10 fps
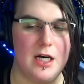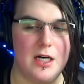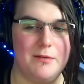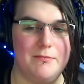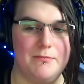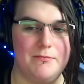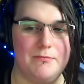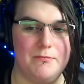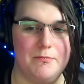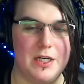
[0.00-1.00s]
Um,
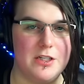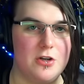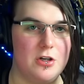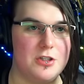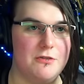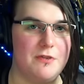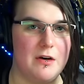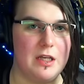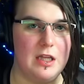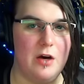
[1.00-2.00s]
but it's also
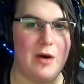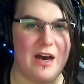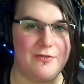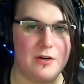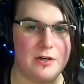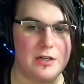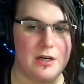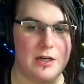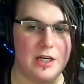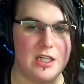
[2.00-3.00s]
very low effort.